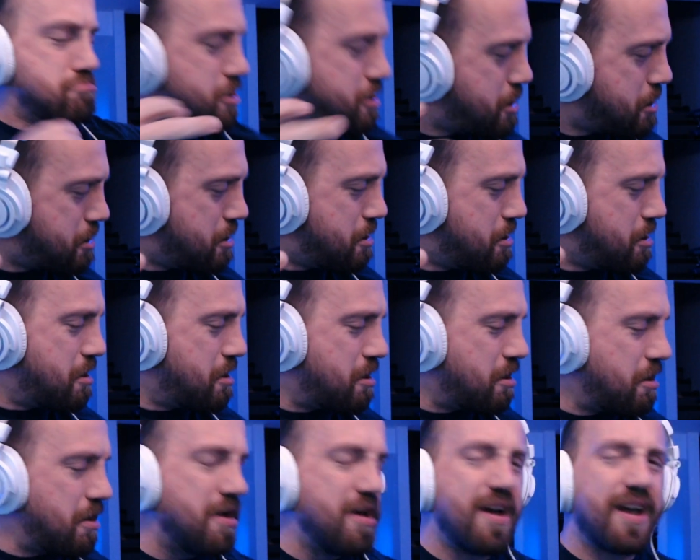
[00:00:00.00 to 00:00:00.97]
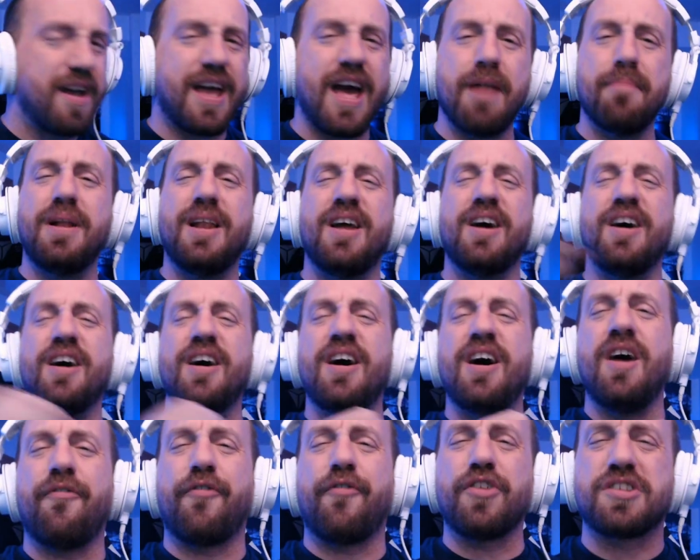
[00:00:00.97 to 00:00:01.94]
Uh, got my
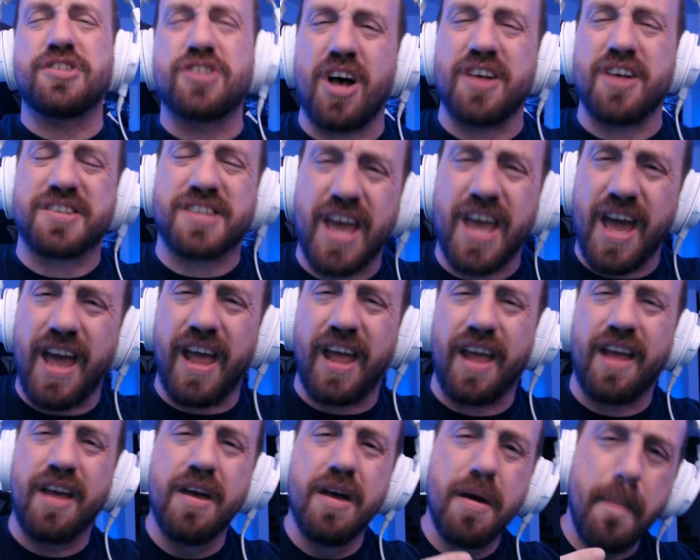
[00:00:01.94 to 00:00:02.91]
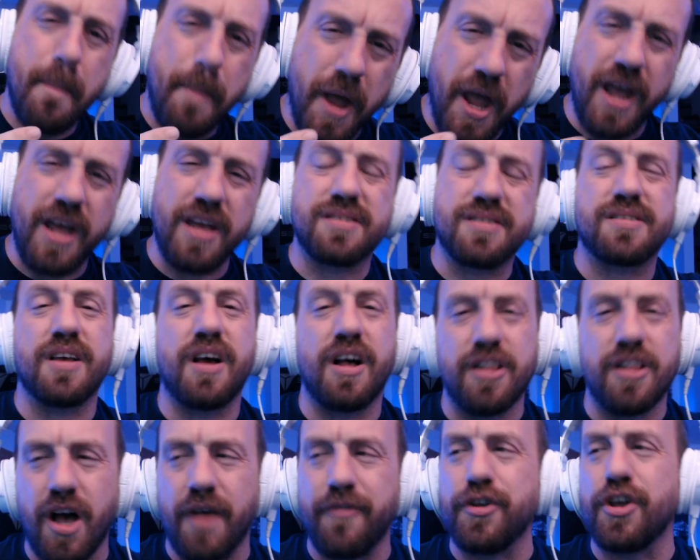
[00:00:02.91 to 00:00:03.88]
love for the sauce gang. Peace. I
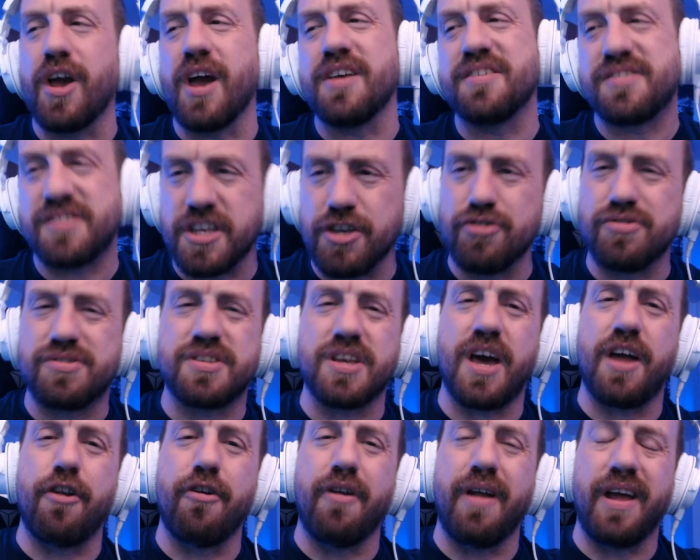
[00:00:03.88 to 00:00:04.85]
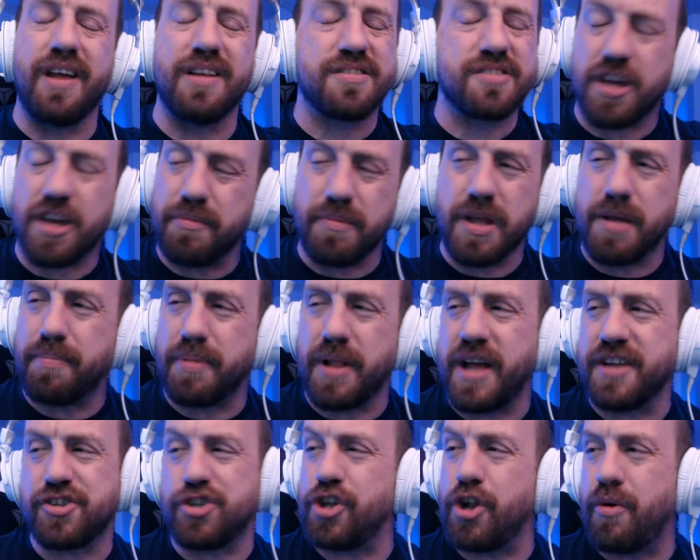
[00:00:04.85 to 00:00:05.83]
love you guys. See you Saturday. It's gonna be a
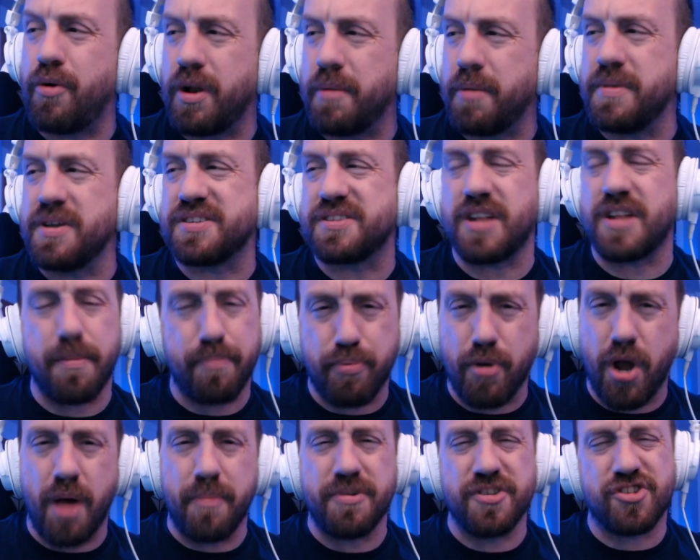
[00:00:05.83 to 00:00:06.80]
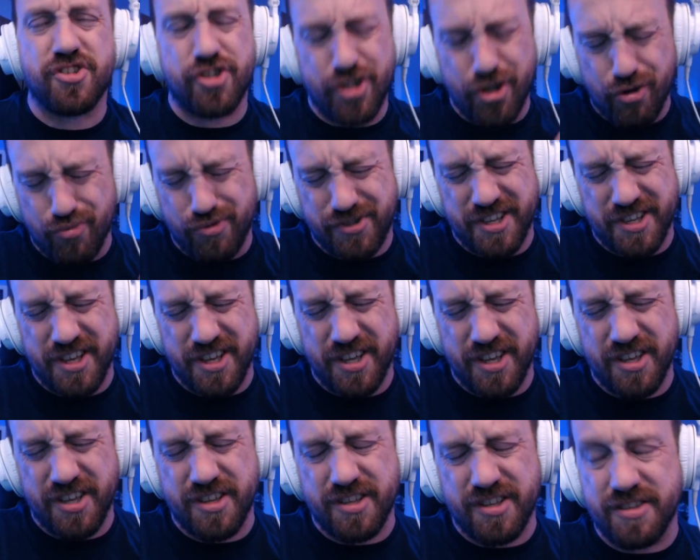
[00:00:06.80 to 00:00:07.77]
blast. You don't want to miss it. I promise.
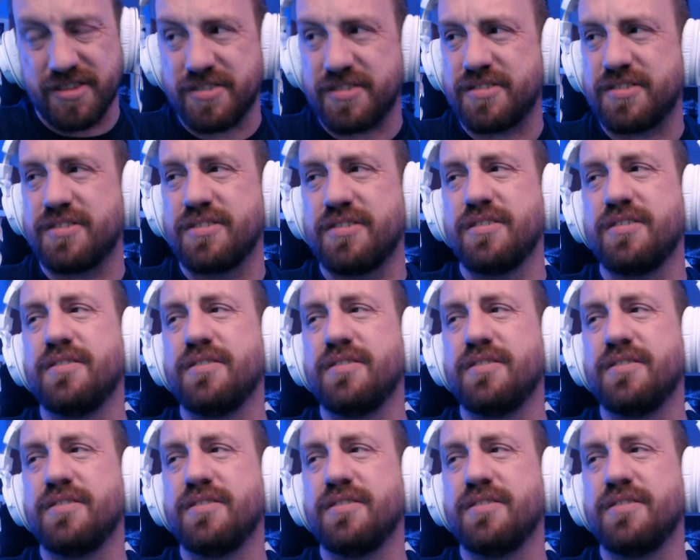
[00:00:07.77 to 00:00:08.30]
Deuces.